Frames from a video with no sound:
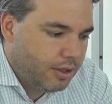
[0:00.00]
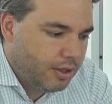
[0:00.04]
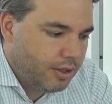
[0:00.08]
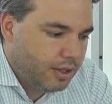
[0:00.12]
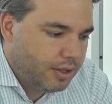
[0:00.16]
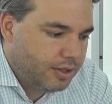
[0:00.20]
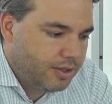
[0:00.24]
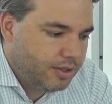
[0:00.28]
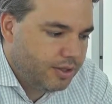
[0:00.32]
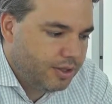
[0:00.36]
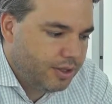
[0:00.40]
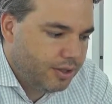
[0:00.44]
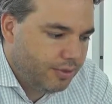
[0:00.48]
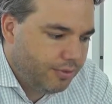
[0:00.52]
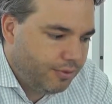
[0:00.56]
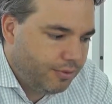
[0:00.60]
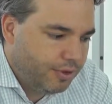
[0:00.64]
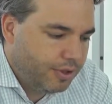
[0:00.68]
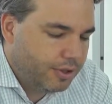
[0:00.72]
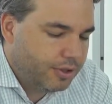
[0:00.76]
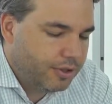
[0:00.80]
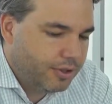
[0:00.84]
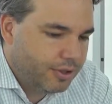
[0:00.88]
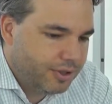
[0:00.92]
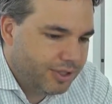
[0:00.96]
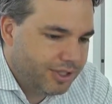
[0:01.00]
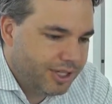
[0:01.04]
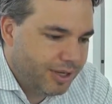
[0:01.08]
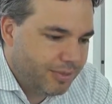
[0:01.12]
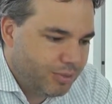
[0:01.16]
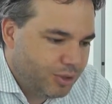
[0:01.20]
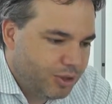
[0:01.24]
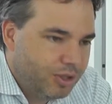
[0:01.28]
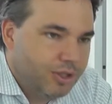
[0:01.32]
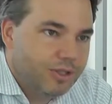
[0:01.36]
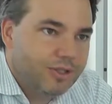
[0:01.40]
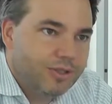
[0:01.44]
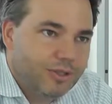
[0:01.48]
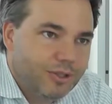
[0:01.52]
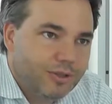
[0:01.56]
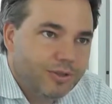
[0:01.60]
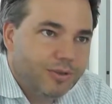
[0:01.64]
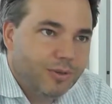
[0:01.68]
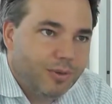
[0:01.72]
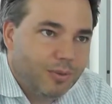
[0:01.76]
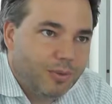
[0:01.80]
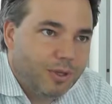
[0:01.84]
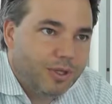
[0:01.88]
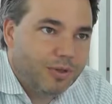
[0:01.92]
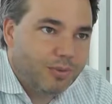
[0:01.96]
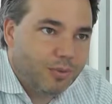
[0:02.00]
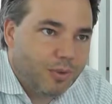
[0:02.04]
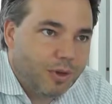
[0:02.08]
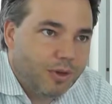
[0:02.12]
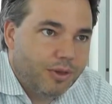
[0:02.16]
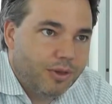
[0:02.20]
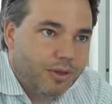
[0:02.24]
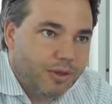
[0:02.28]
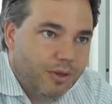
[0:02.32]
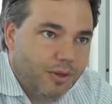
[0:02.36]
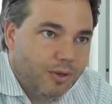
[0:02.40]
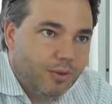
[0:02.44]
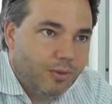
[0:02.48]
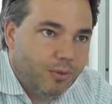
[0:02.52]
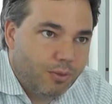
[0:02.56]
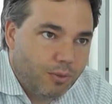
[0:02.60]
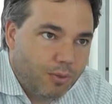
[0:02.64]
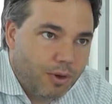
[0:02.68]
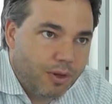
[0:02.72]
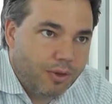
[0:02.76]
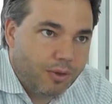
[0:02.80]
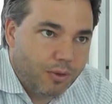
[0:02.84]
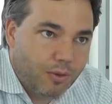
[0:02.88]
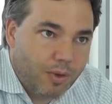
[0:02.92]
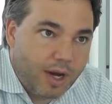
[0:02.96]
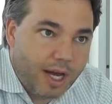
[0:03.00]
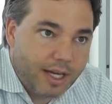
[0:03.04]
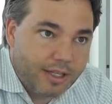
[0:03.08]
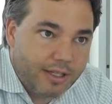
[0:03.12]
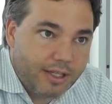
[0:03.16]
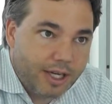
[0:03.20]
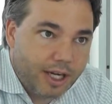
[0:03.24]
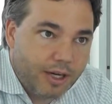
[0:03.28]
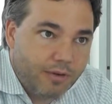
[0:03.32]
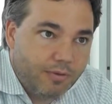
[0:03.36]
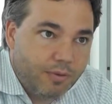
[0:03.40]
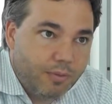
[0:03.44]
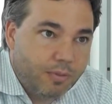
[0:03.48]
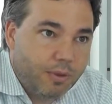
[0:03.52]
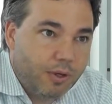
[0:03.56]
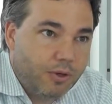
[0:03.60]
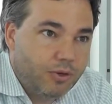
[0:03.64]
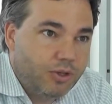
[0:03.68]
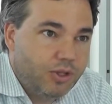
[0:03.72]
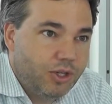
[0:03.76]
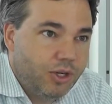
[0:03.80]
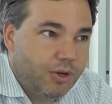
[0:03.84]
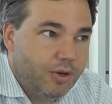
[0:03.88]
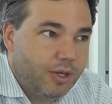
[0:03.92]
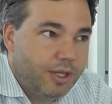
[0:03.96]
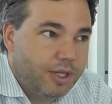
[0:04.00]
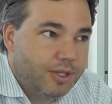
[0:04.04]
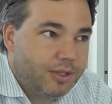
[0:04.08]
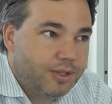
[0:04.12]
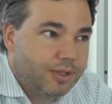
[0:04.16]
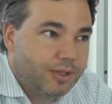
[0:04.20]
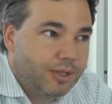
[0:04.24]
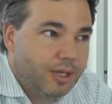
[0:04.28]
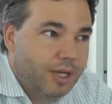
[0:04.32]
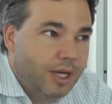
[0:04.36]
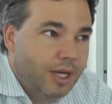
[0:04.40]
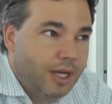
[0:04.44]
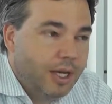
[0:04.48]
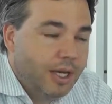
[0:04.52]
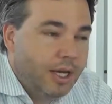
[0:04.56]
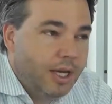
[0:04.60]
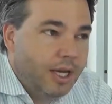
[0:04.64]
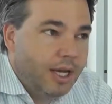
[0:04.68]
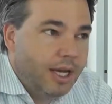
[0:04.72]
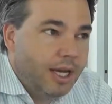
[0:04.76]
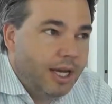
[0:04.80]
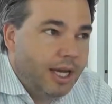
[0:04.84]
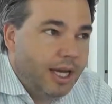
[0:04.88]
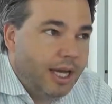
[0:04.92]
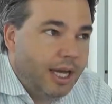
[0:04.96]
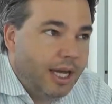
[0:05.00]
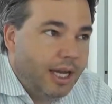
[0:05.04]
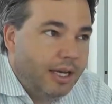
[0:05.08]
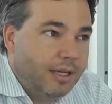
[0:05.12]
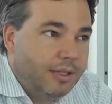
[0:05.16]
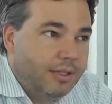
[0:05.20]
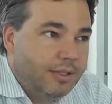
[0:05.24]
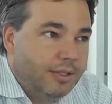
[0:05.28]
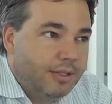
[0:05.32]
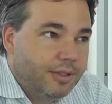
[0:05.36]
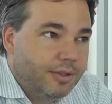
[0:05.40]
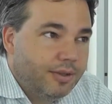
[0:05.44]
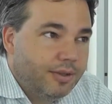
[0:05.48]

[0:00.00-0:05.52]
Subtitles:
there's different conceptions what the right kind of approach here is. And